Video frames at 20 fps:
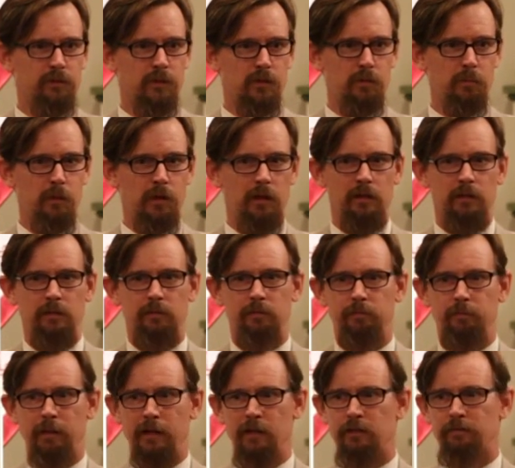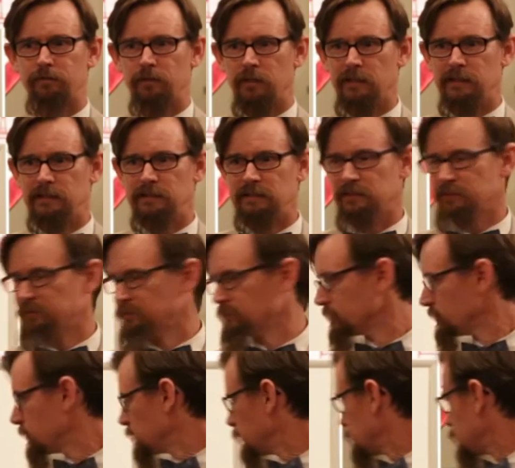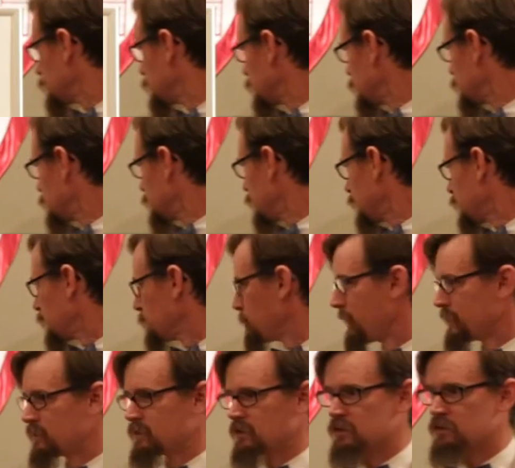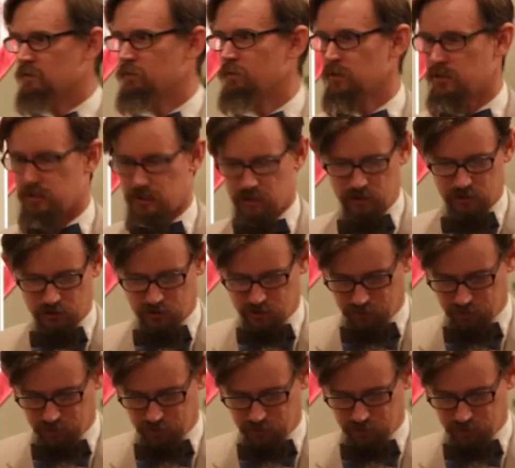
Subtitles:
new Marc paraphrase. It's like the Message version